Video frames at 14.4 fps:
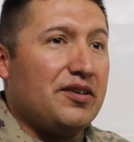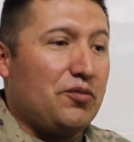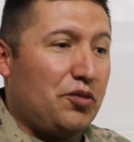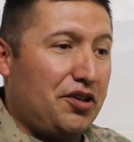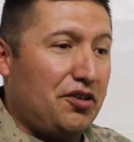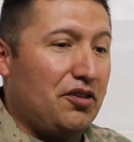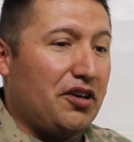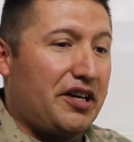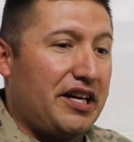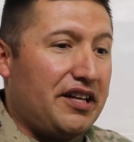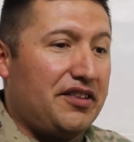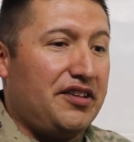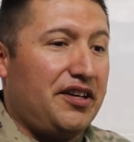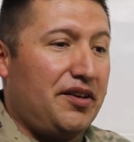when you look
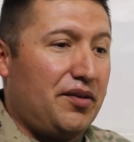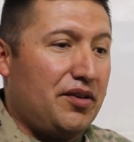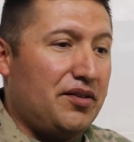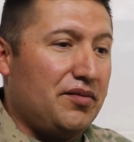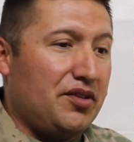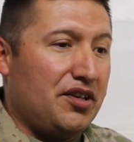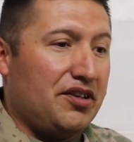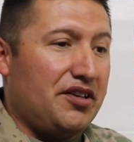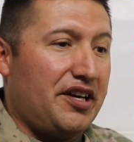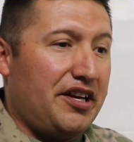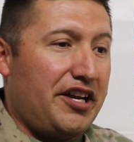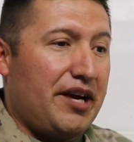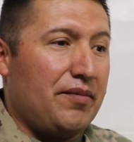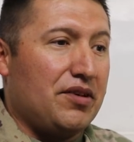at the
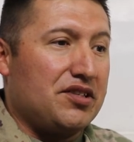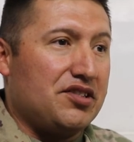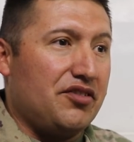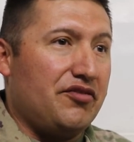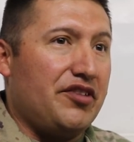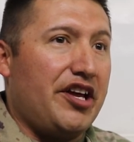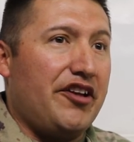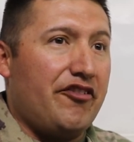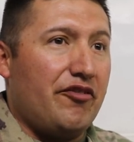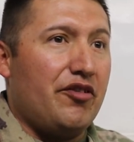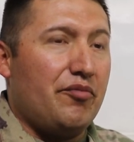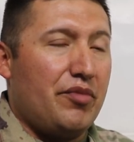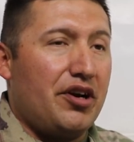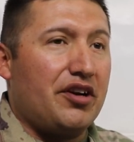dynamics of
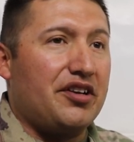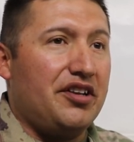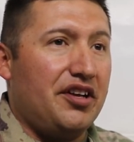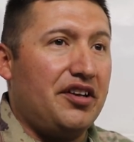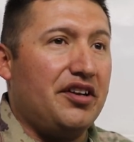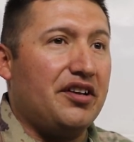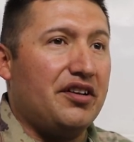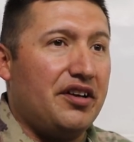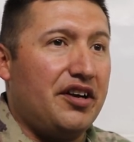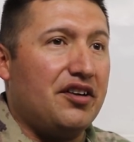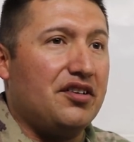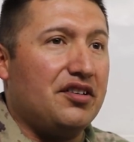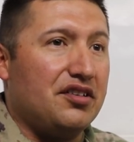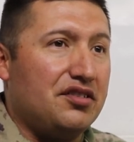Native American Indian
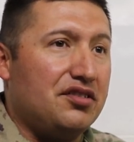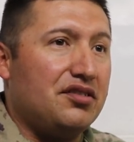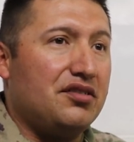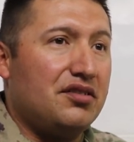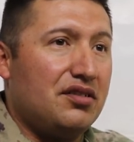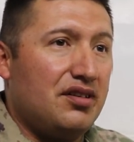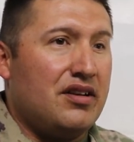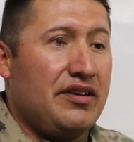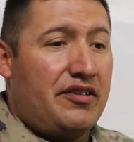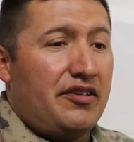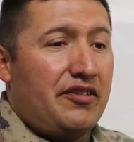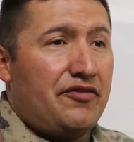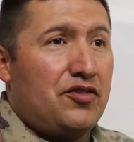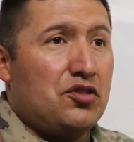heritage.
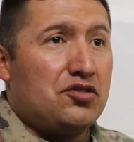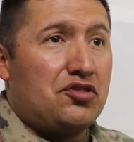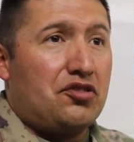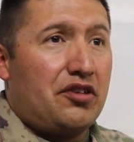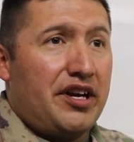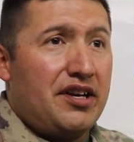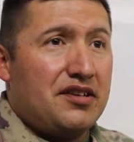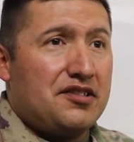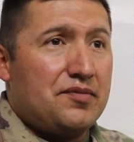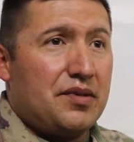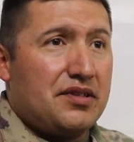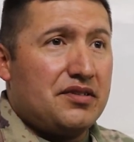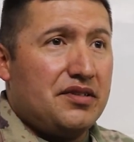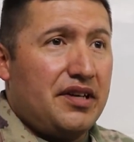It feels great,
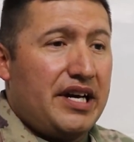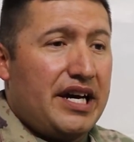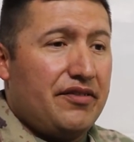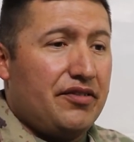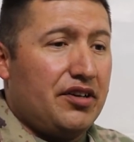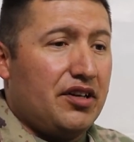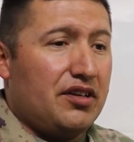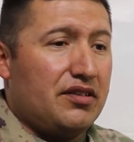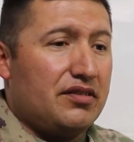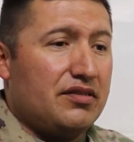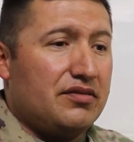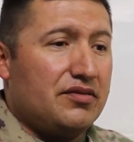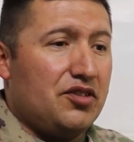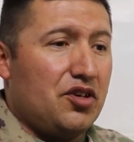especially having
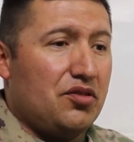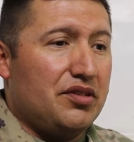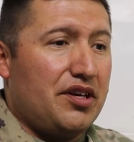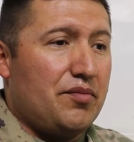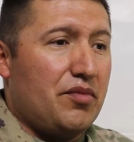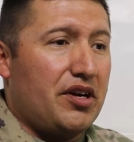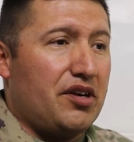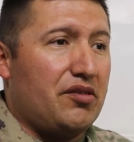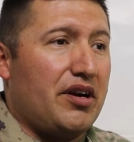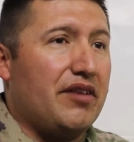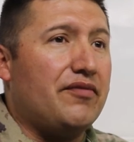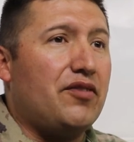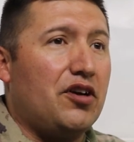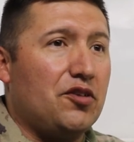known that my
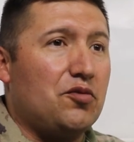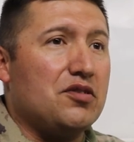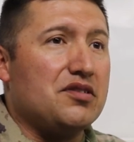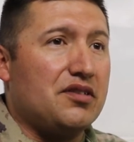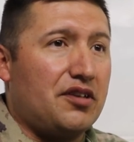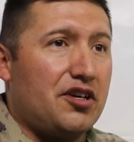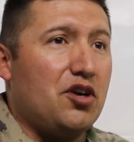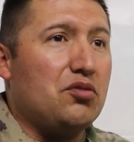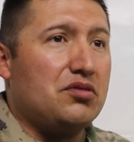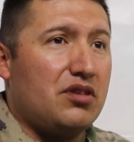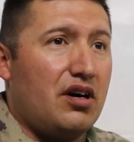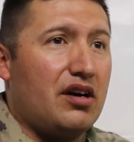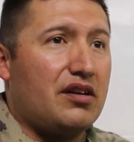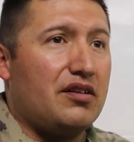grandfather was a code
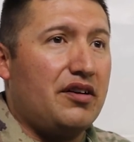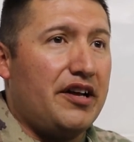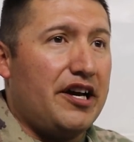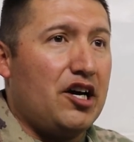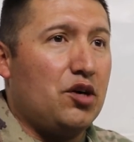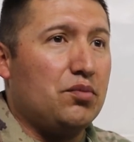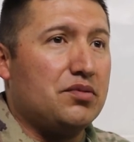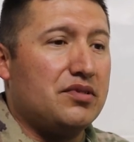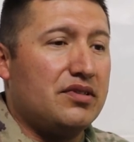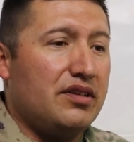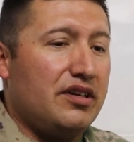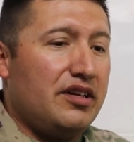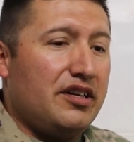talker and helped